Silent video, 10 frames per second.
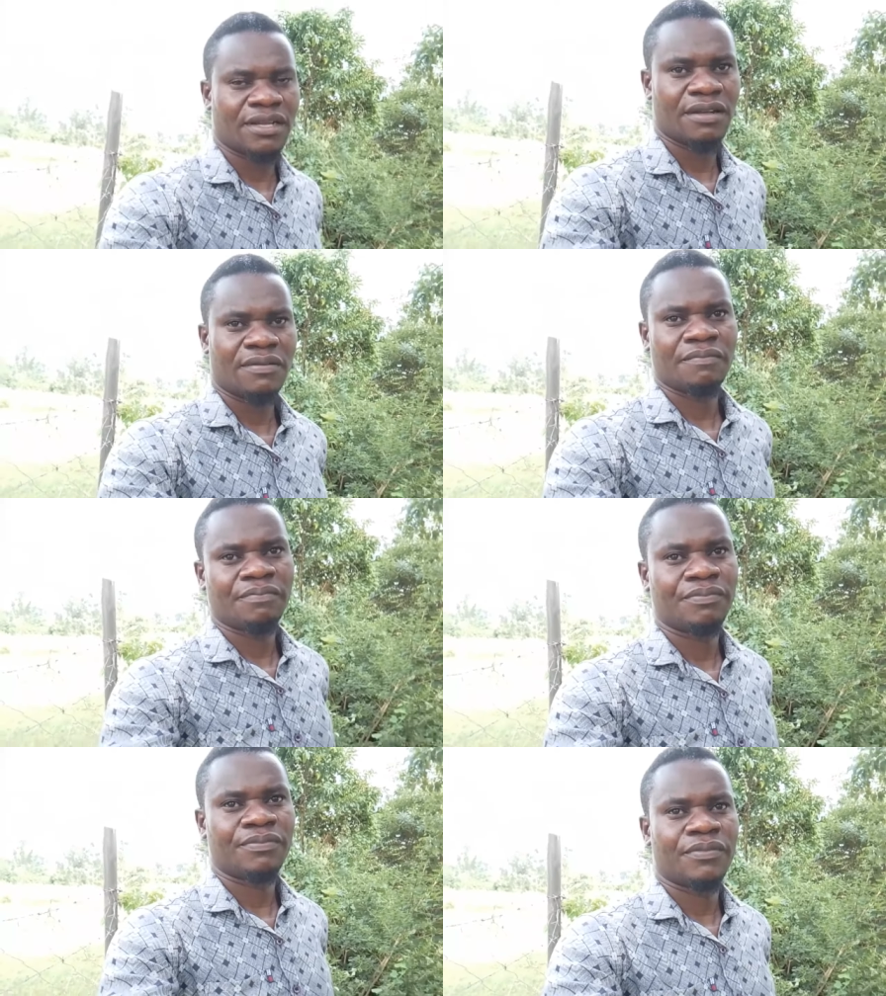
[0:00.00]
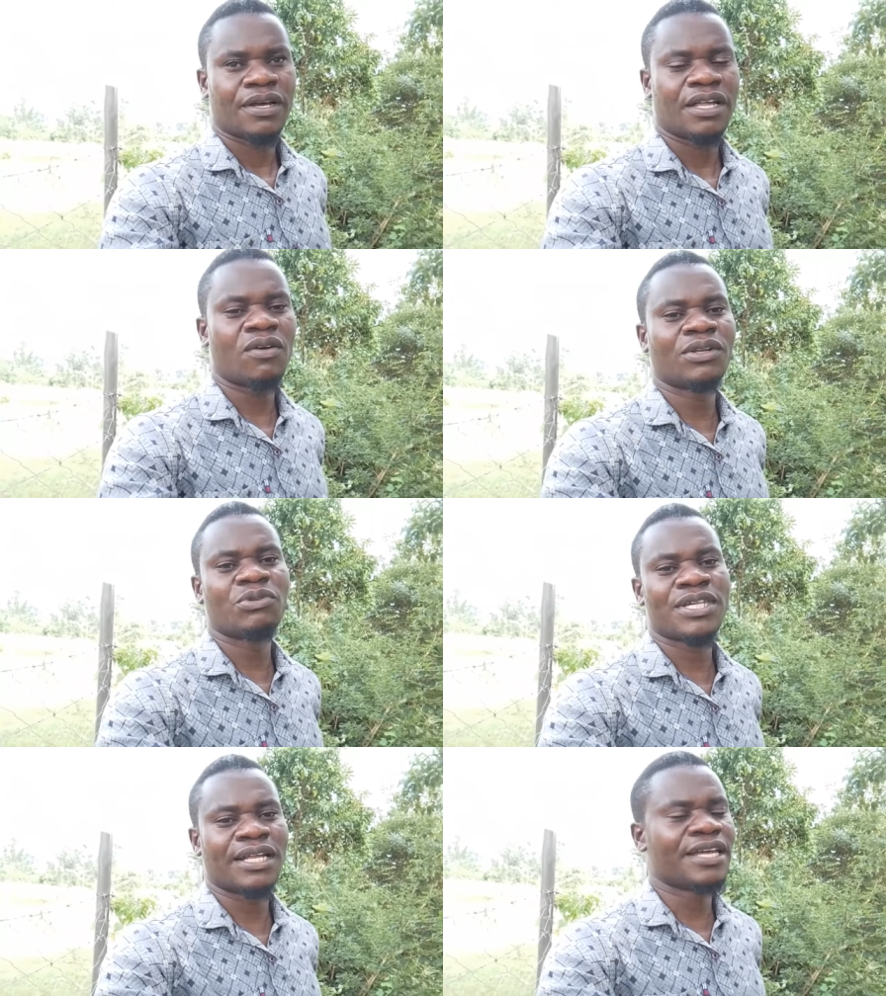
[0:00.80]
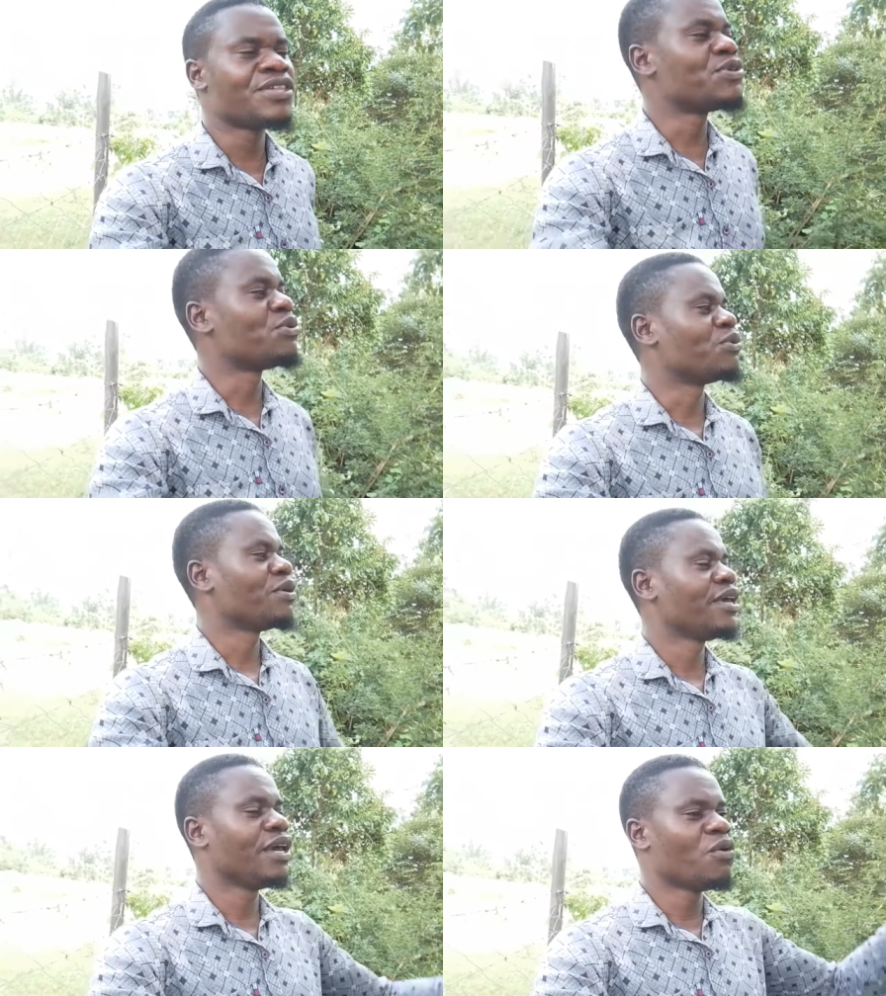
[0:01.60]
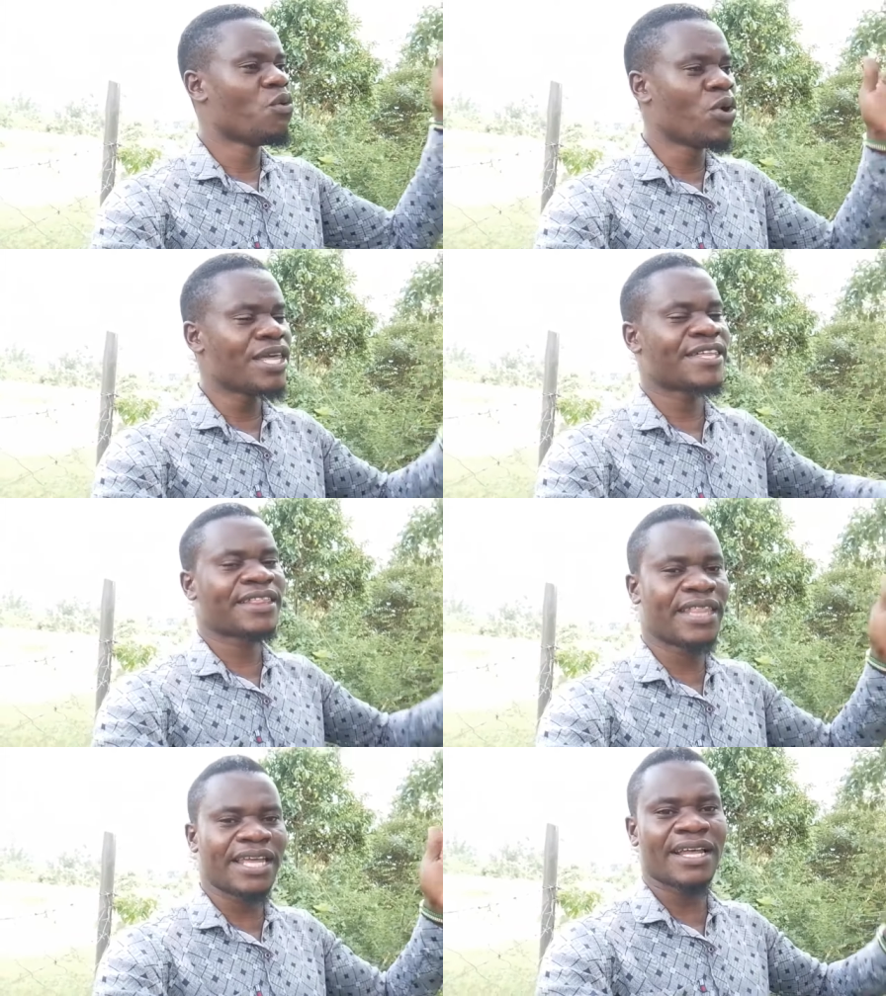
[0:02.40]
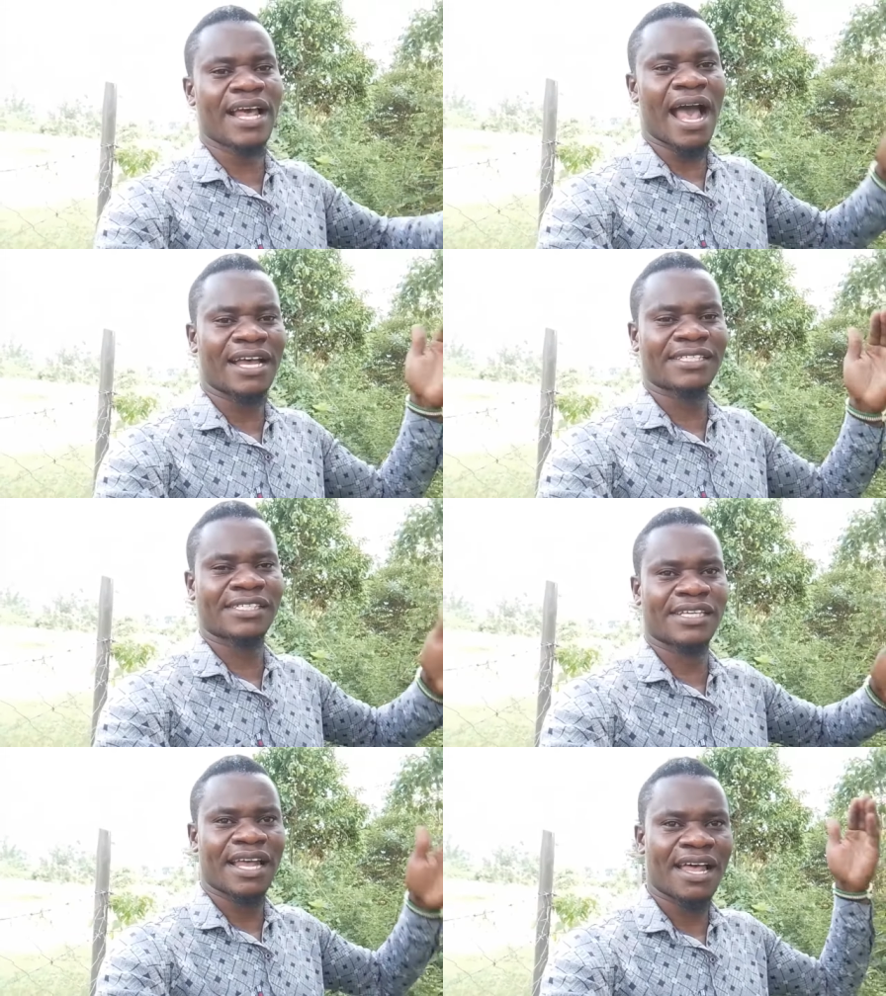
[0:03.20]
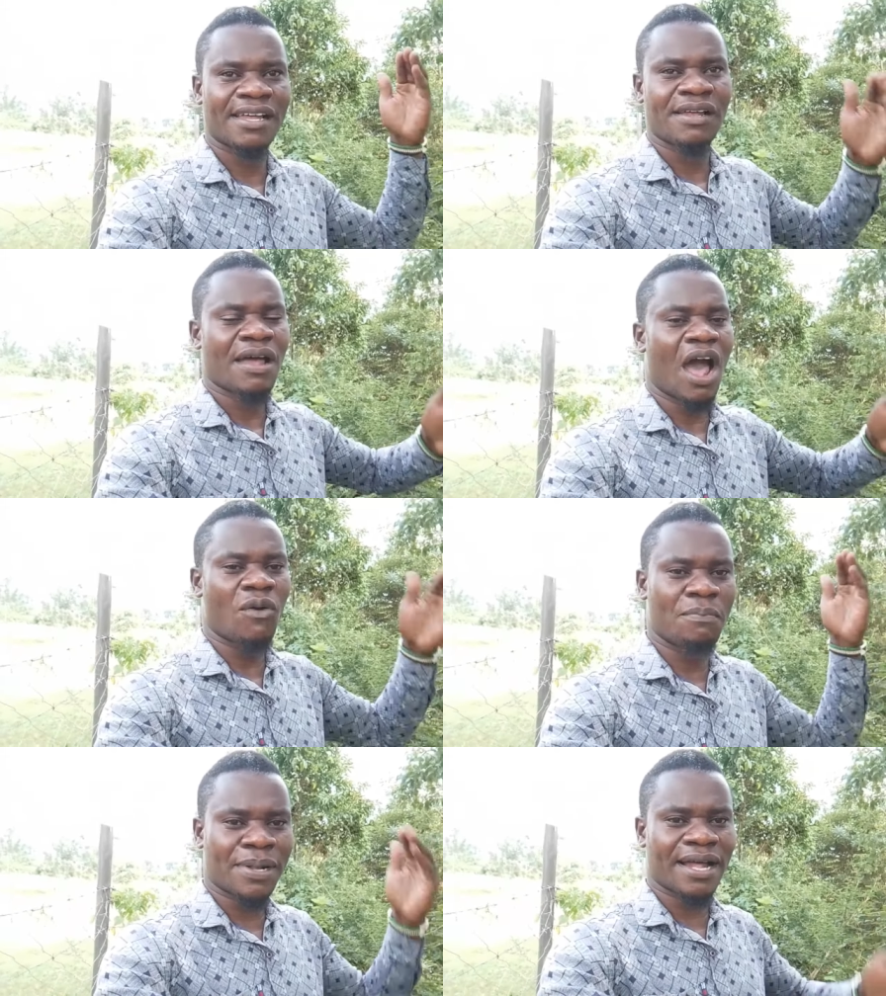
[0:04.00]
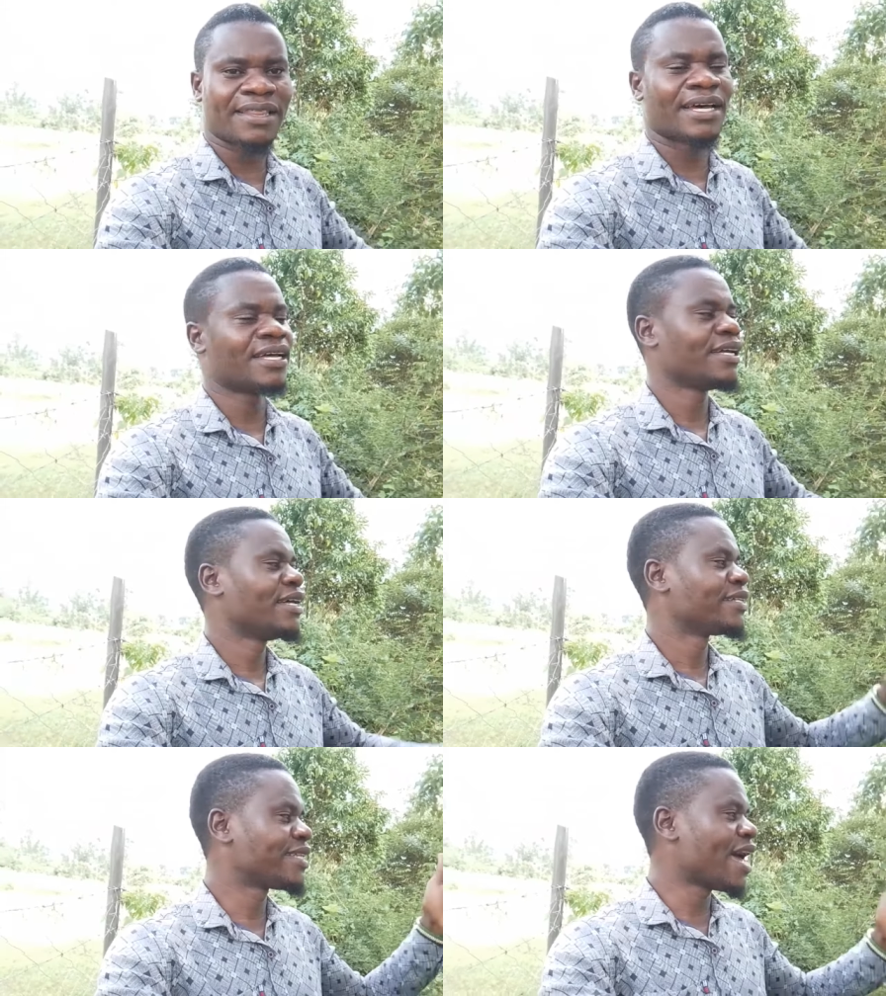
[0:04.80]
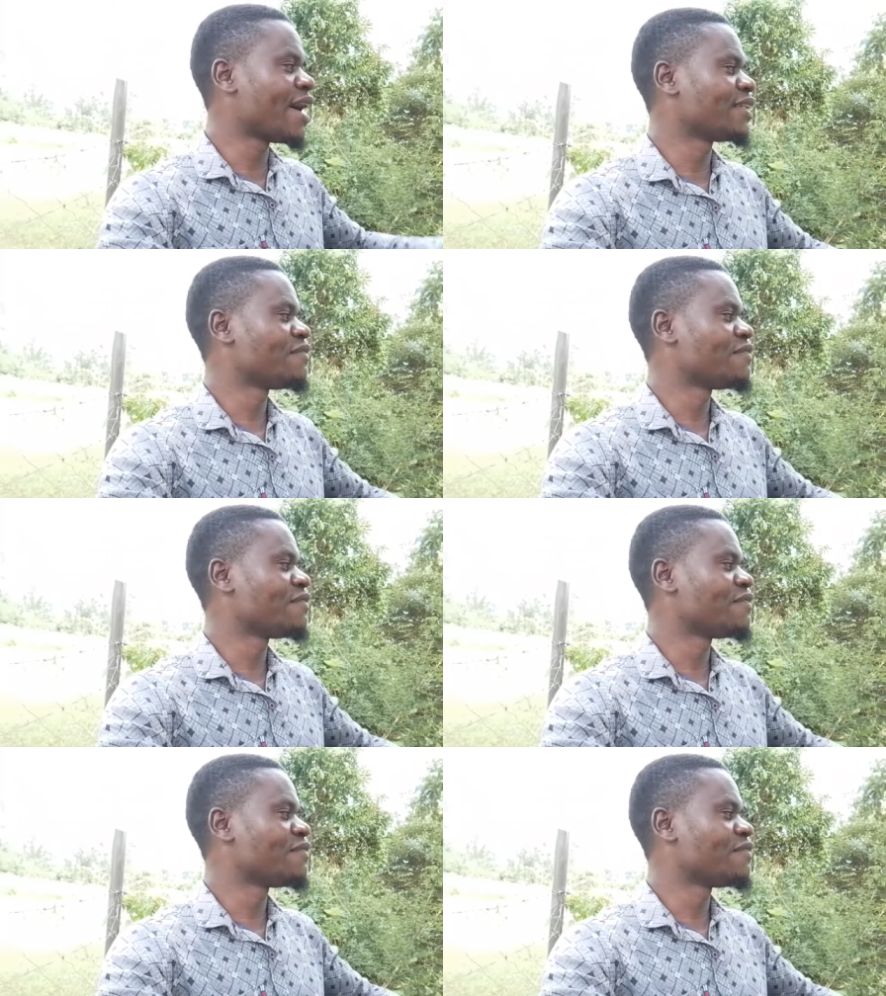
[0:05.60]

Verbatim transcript: And I want to challenge you. Which thing has our brother done freely